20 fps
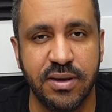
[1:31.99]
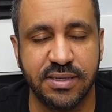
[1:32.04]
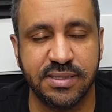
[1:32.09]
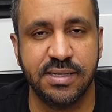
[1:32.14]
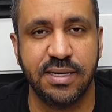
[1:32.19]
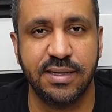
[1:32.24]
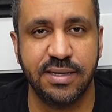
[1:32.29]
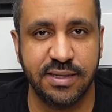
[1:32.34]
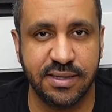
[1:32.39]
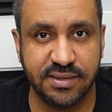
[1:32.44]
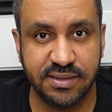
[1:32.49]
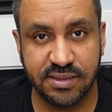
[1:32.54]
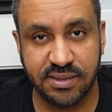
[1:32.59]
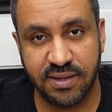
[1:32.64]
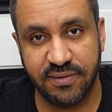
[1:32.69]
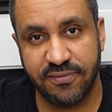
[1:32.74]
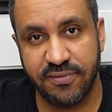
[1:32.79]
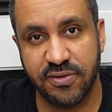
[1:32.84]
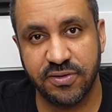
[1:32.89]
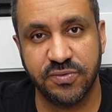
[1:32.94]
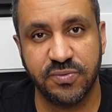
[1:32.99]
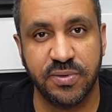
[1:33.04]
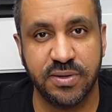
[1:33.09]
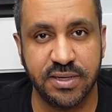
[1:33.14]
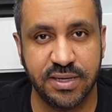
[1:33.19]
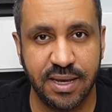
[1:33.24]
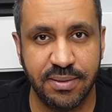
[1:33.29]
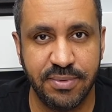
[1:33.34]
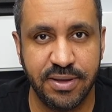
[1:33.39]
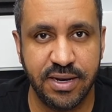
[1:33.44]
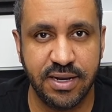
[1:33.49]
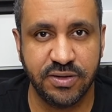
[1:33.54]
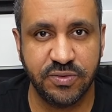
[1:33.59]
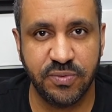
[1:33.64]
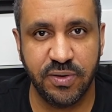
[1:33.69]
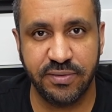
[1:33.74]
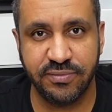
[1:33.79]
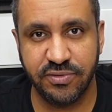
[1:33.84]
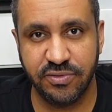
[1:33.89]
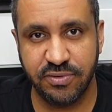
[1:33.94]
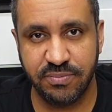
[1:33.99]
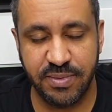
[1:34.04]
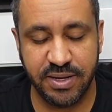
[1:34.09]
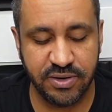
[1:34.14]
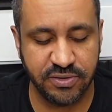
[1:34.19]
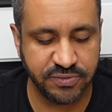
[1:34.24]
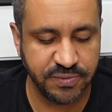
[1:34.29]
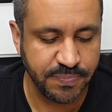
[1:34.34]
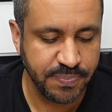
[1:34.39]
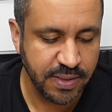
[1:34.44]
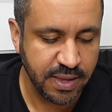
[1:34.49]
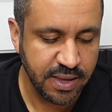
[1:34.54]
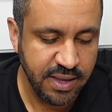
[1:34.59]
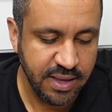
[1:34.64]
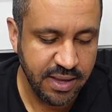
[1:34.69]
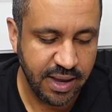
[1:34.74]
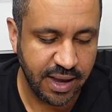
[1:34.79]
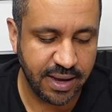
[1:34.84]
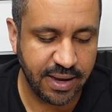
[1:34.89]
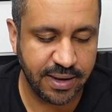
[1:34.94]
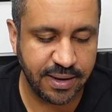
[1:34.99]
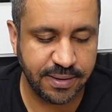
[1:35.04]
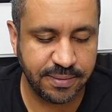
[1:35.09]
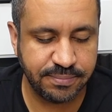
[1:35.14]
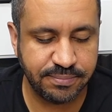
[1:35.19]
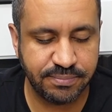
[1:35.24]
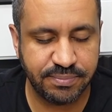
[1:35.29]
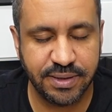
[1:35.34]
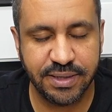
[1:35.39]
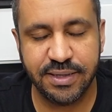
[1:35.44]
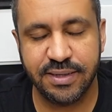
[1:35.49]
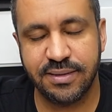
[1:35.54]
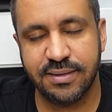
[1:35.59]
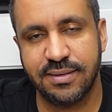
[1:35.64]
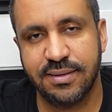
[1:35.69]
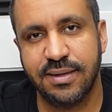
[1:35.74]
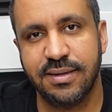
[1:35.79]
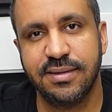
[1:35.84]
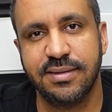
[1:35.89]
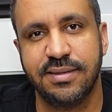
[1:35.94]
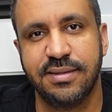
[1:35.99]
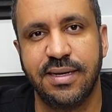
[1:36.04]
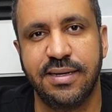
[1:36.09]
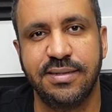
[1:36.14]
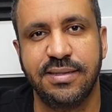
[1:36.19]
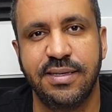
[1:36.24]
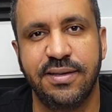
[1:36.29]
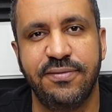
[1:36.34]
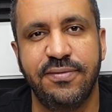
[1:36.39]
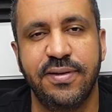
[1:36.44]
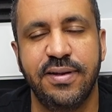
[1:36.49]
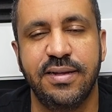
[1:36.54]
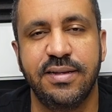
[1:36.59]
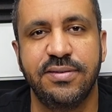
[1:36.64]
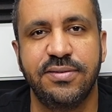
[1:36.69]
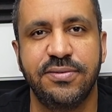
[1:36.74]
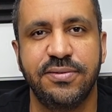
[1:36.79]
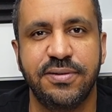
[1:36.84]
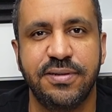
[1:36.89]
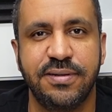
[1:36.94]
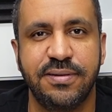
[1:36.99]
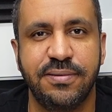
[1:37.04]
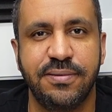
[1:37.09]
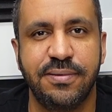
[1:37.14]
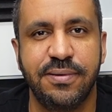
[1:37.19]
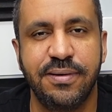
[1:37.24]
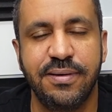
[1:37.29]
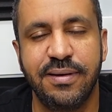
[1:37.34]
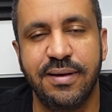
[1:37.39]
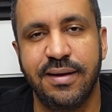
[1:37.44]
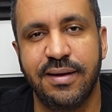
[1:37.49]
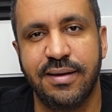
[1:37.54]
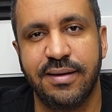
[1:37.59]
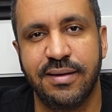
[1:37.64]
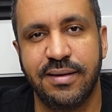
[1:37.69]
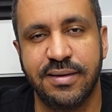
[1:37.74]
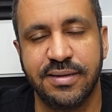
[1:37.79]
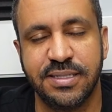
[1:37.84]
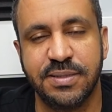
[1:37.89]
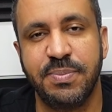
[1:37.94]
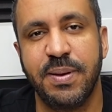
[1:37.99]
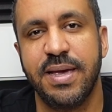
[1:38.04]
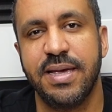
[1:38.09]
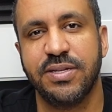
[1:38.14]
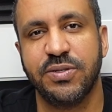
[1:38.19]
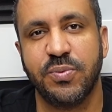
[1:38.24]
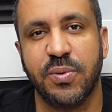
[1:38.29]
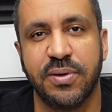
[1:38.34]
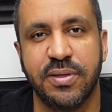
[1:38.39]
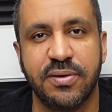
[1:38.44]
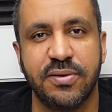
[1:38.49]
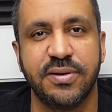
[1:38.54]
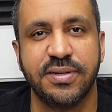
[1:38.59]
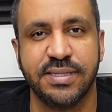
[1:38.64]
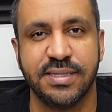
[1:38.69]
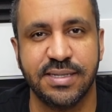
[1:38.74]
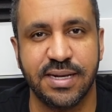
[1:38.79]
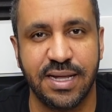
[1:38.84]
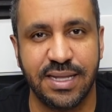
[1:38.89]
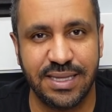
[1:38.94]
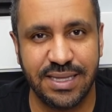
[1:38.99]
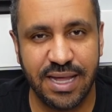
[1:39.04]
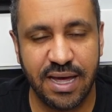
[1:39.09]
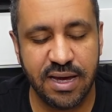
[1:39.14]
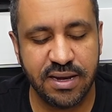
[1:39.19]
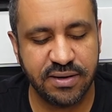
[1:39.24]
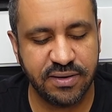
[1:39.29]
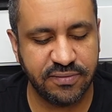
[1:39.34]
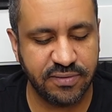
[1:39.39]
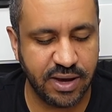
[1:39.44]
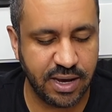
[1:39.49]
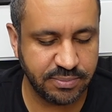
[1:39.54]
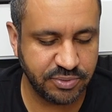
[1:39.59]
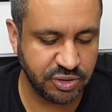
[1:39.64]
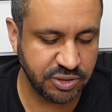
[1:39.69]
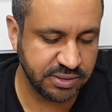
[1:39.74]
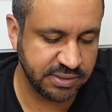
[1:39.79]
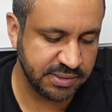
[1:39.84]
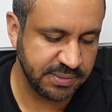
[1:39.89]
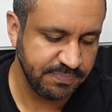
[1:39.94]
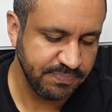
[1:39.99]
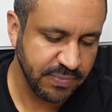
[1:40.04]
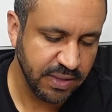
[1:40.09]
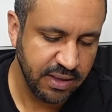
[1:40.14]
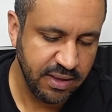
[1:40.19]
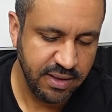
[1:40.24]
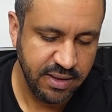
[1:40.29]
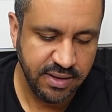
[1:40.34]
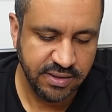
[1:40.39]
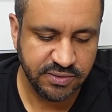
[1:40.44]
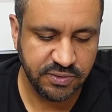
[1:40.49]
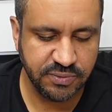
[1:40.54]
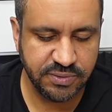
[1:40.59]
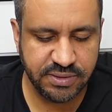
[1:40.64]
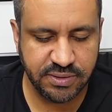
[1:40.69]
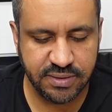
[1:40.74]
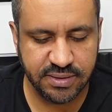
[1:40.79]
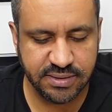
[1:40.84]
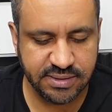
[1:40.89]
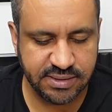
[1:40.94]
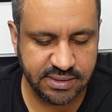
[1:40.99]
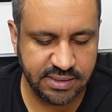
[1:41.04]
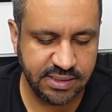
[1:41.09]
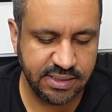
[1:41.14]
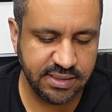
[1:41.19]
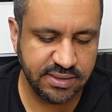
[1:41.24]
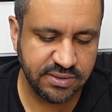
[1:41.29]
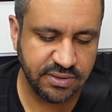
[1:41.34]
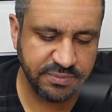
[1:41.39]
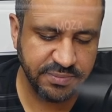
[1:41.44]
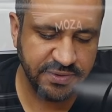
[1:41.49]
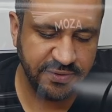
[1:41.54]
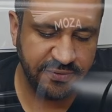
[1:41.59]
It's not like this is the first one to come in at 12 Newton meters, but it does nicely fit into a space where there isn't a lot of options. So as you can see, in terms